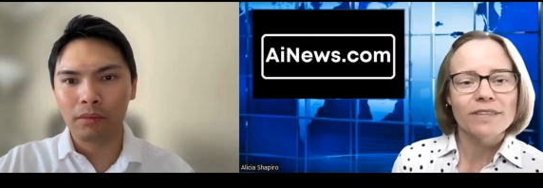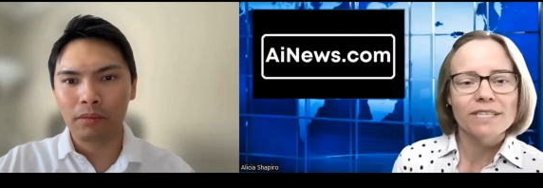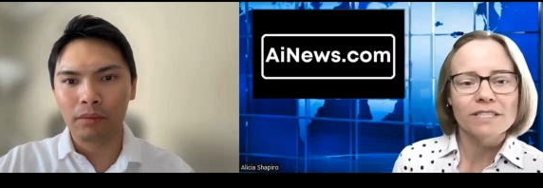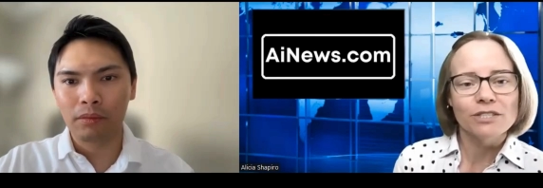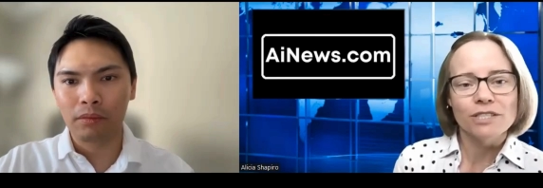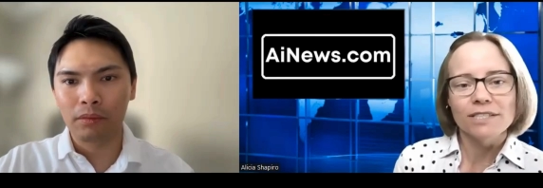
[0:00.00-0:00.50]
Speaker 1: more
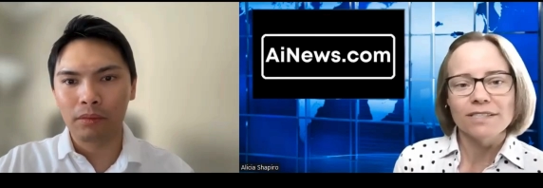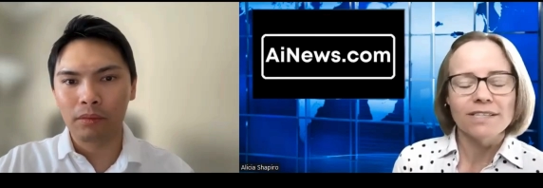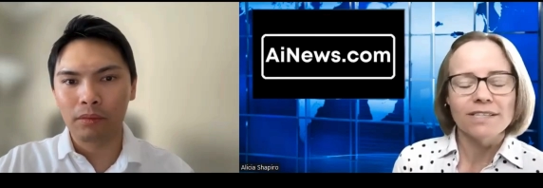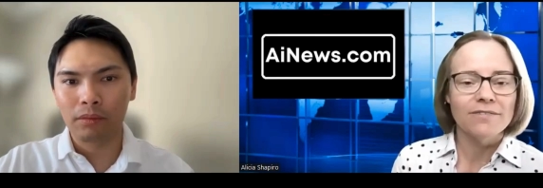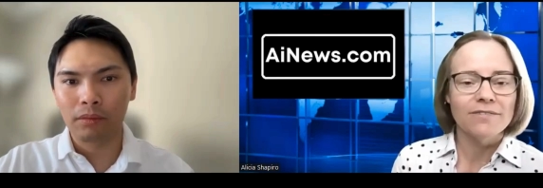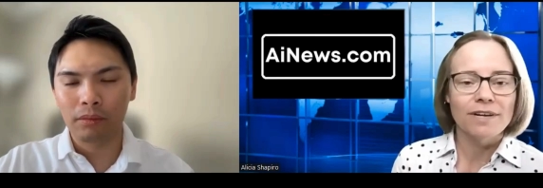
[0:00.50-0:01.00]
than
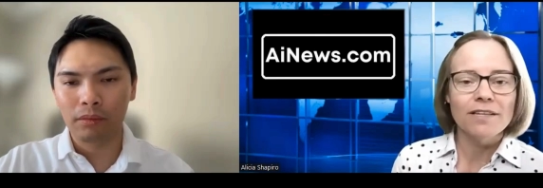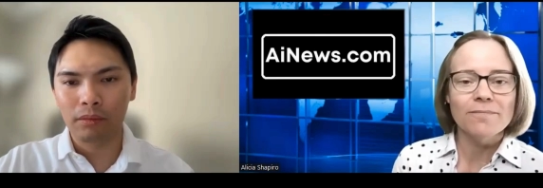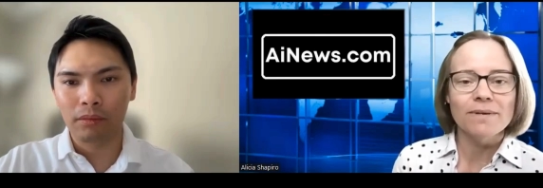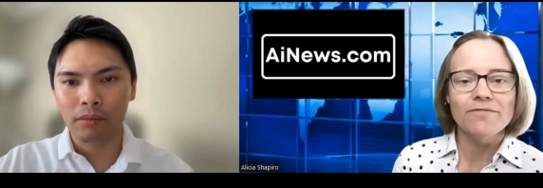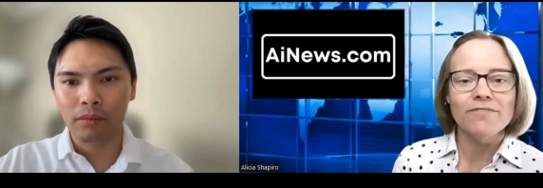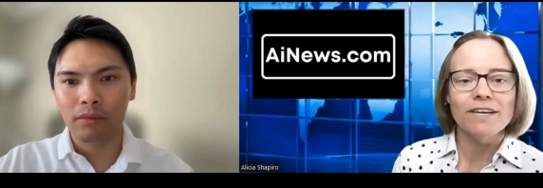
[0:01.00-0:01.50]
just the
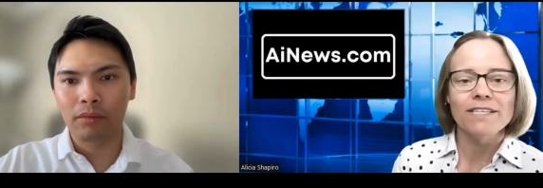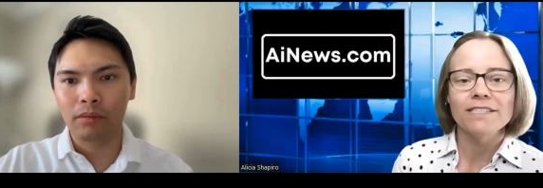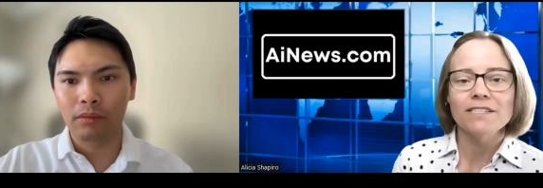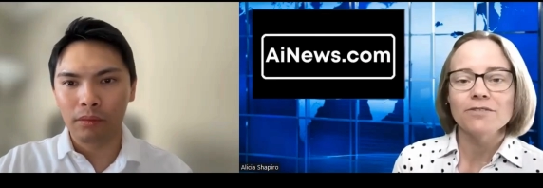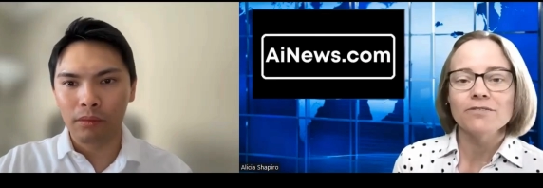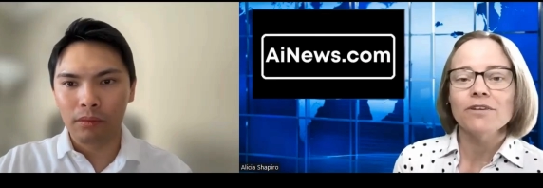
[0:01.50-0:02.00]
development
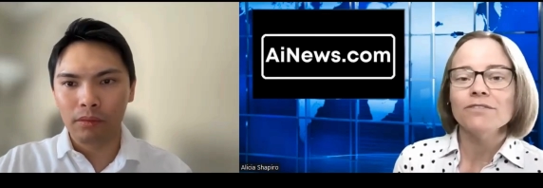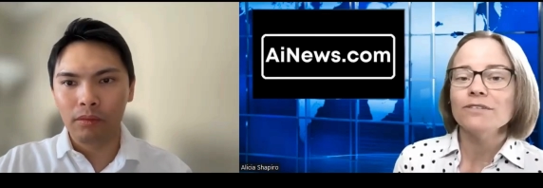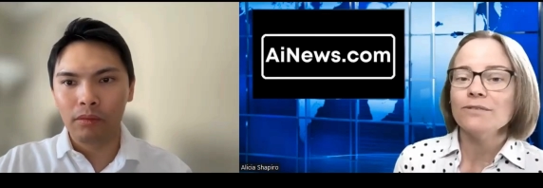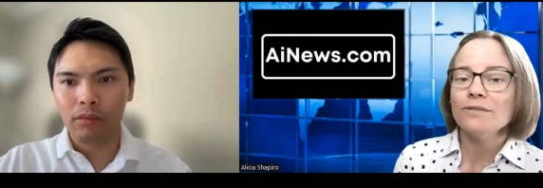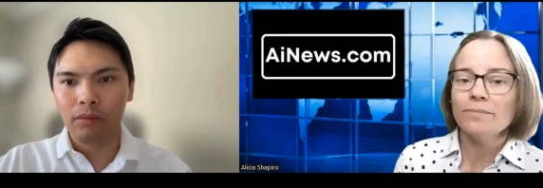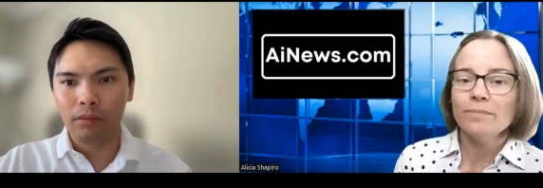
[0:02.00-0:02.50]
phase. There's
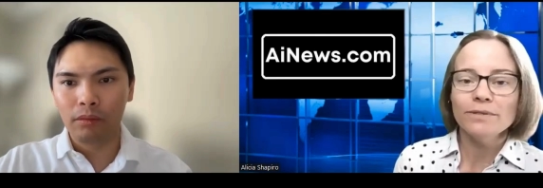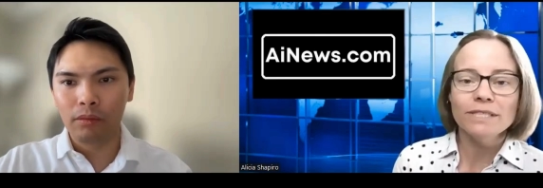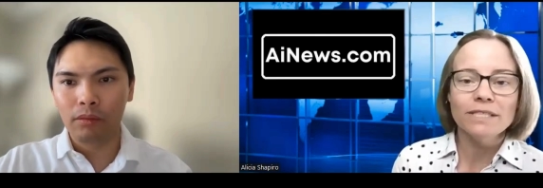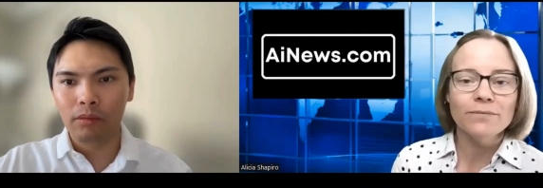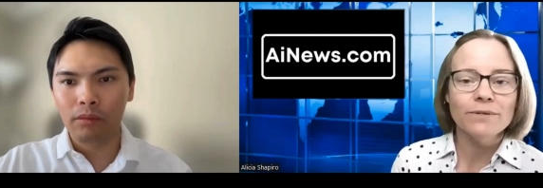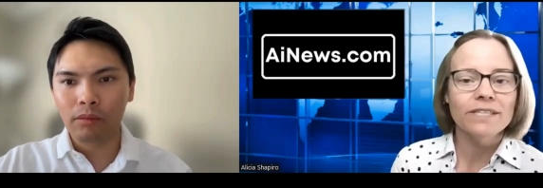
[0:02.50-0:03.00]
also the
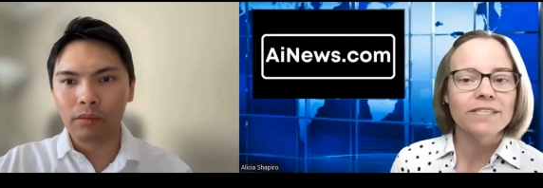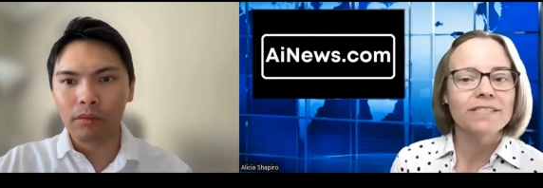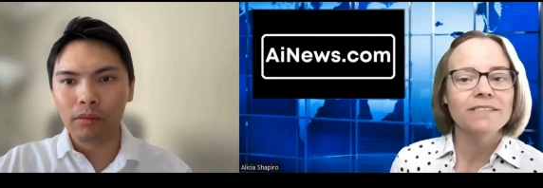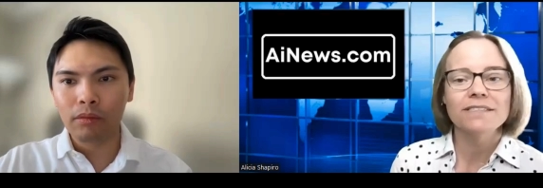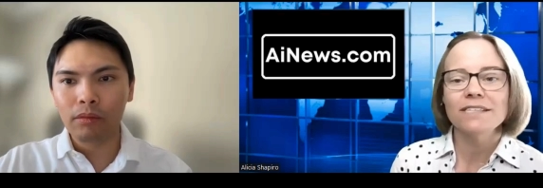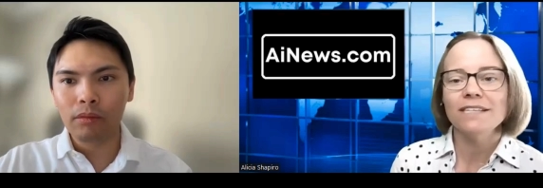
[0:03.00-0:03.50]
building
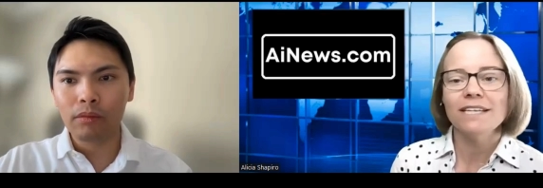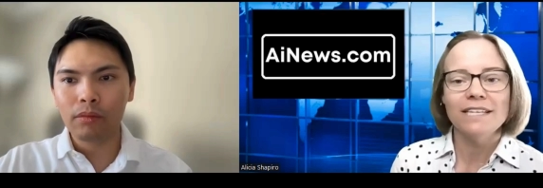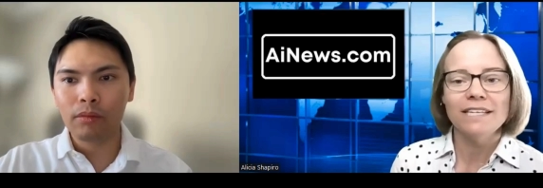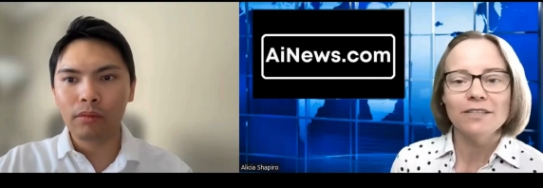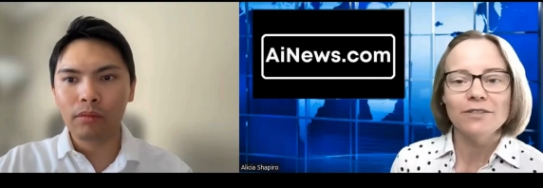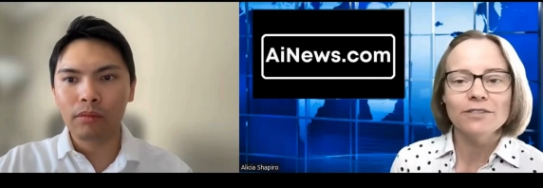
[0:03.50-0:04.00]
awareness and
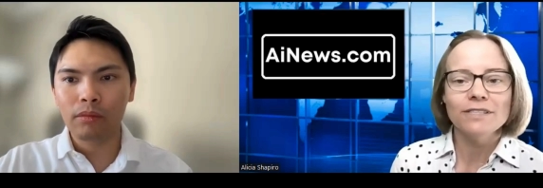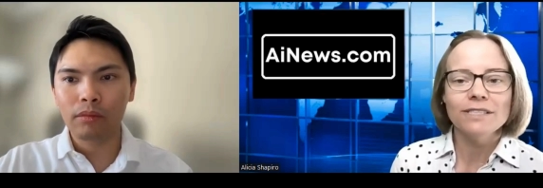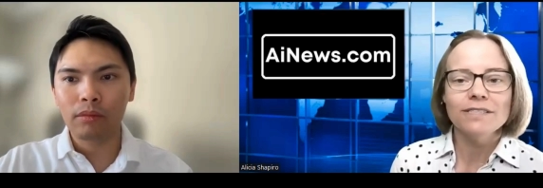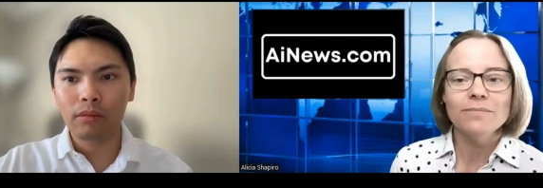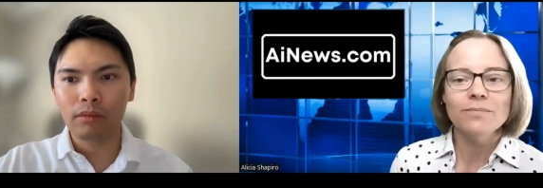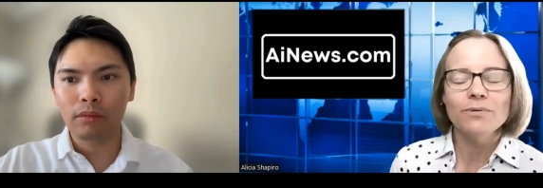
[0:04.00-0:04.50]
getting
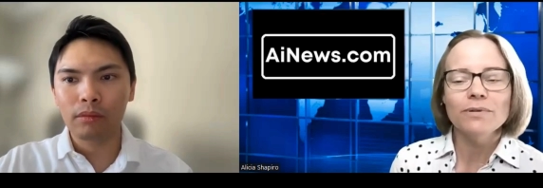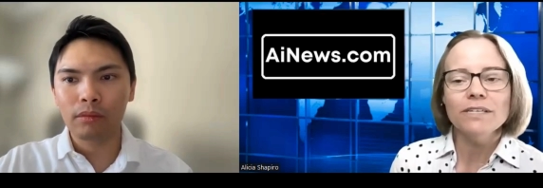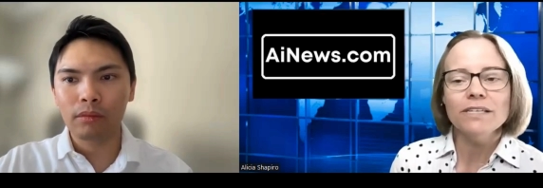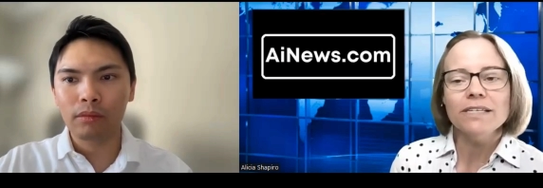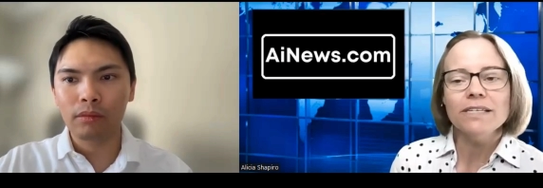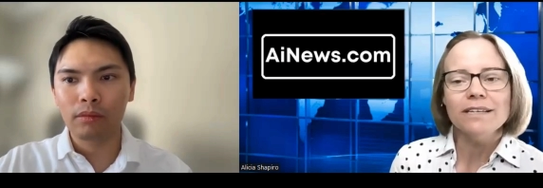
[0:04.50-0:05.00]
early
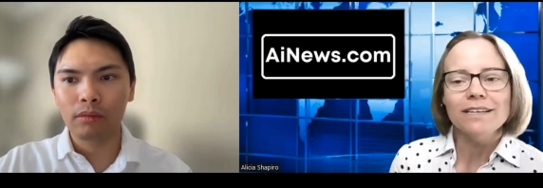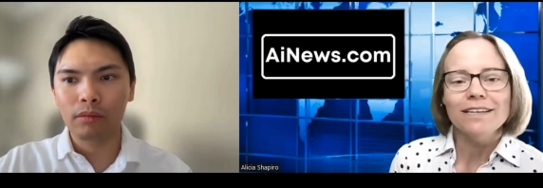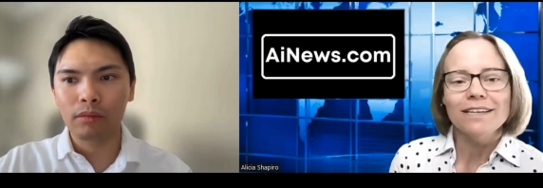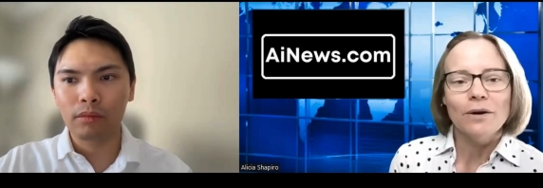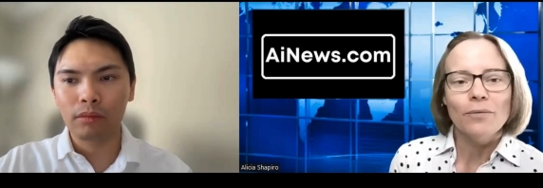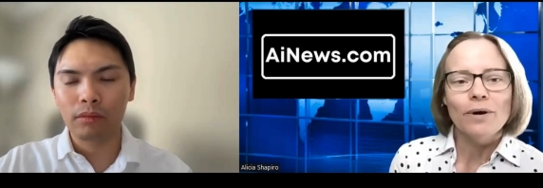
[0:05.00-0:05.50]
support.
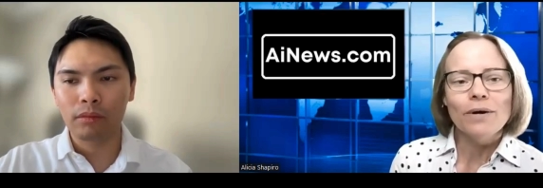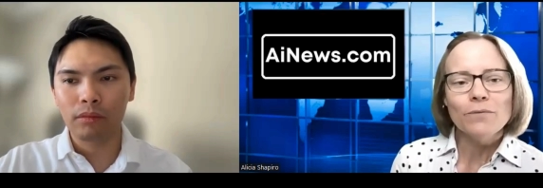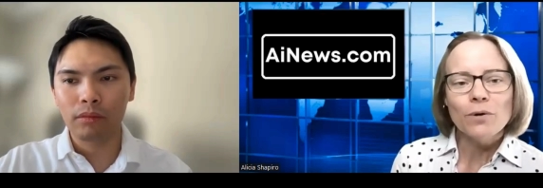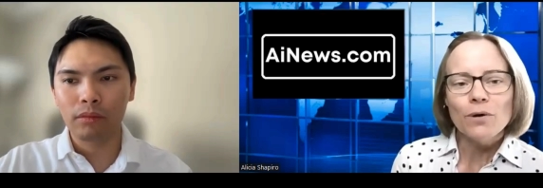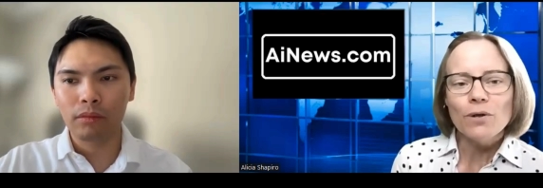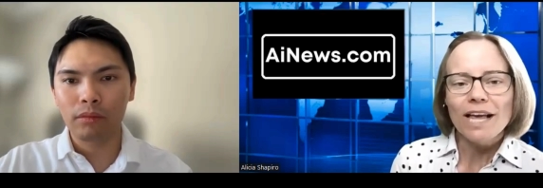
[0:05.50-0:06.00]

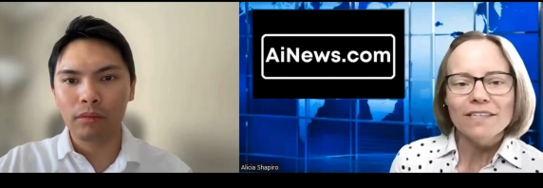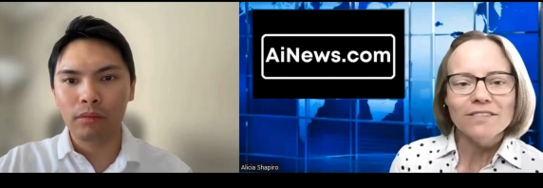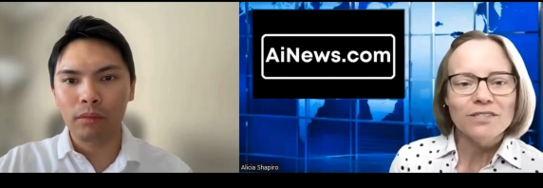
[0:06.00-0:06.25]
What role